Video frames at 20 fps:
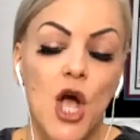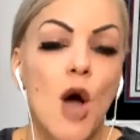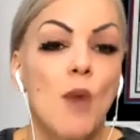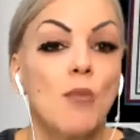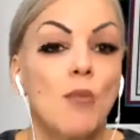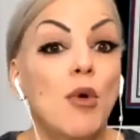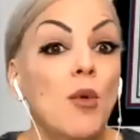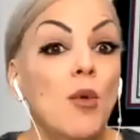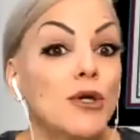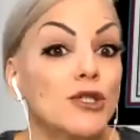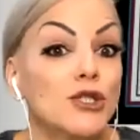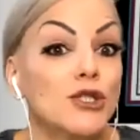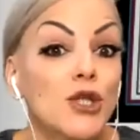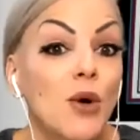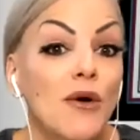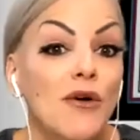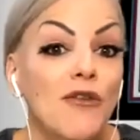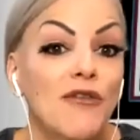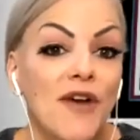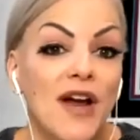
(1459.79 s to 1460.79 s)
But we're so
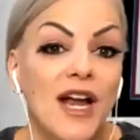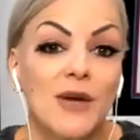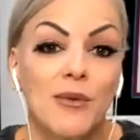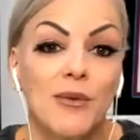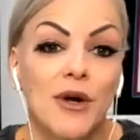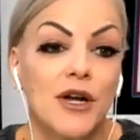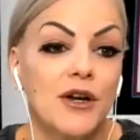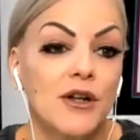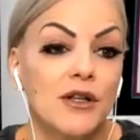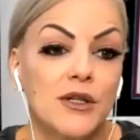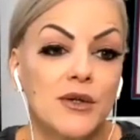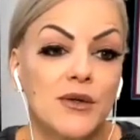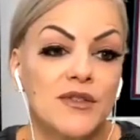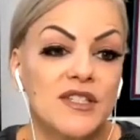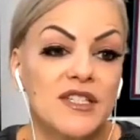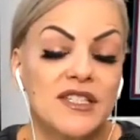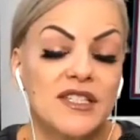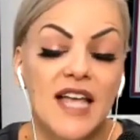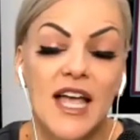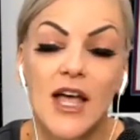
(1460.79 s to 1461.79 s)
afraid we're going to lose the
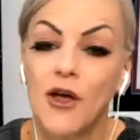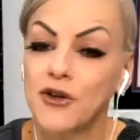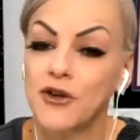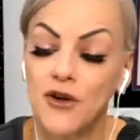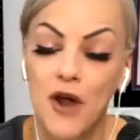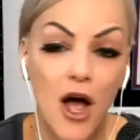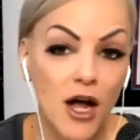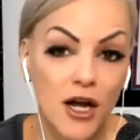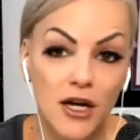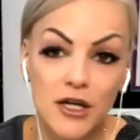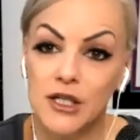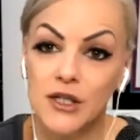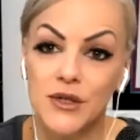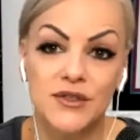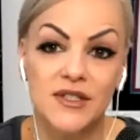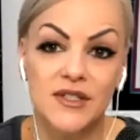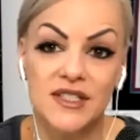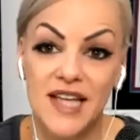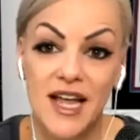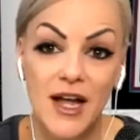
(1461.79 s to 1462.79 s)
sale. You're not going to lose
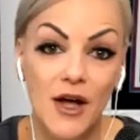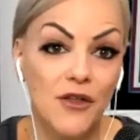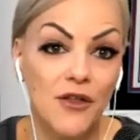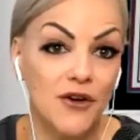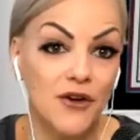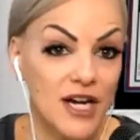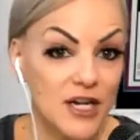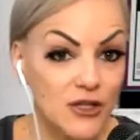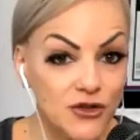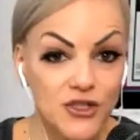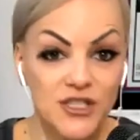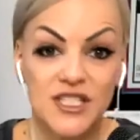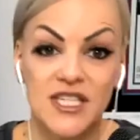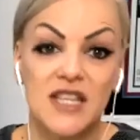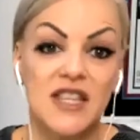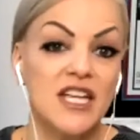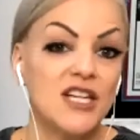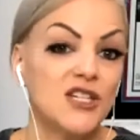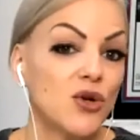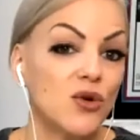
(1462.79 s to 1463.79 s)
the sale. They're interested.
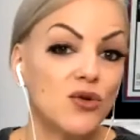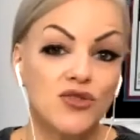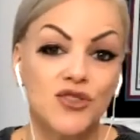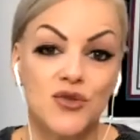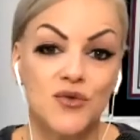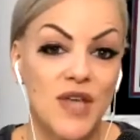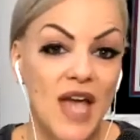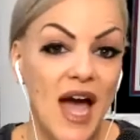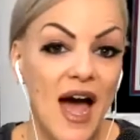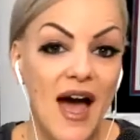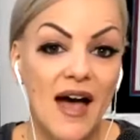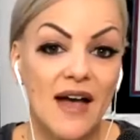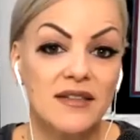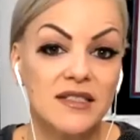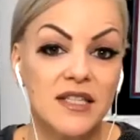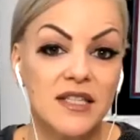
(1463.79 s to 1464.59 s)
They told you yes.